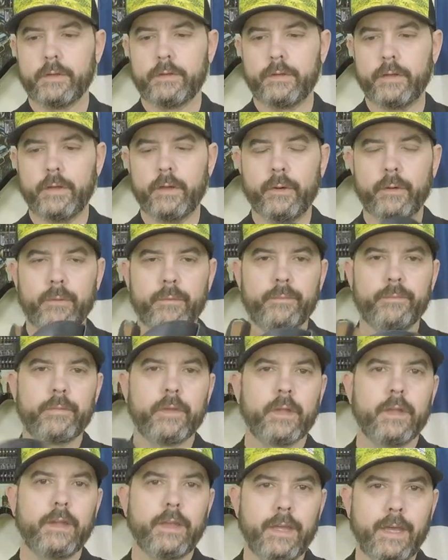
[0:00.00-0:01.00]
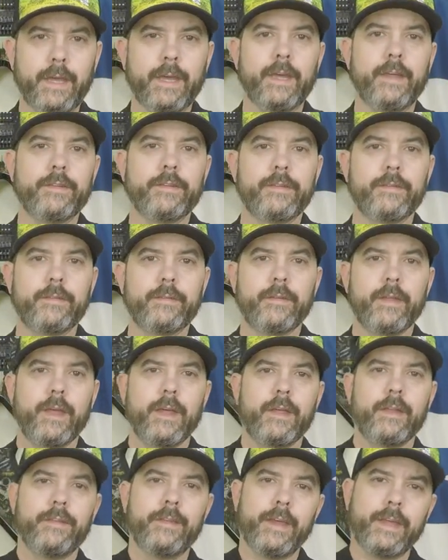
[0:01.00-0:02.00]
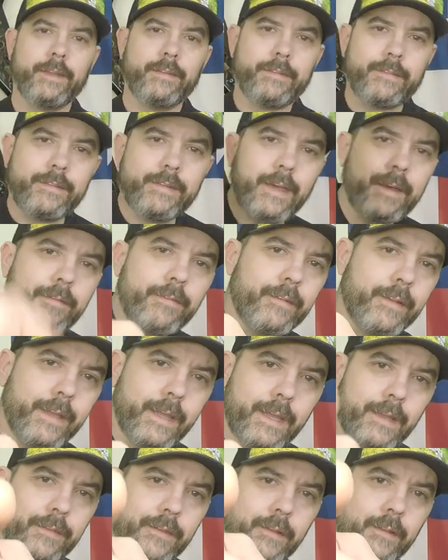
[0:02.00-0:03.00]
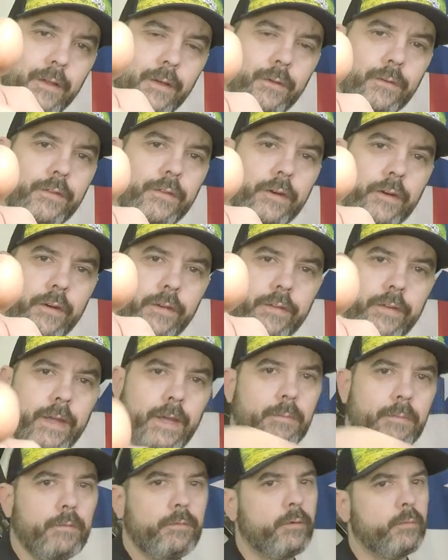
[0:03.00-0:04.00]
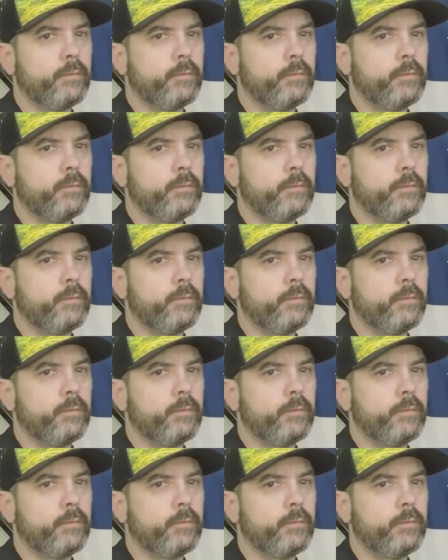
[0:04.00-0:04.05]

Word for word: So yes, they definitely get the Lone Star stamp of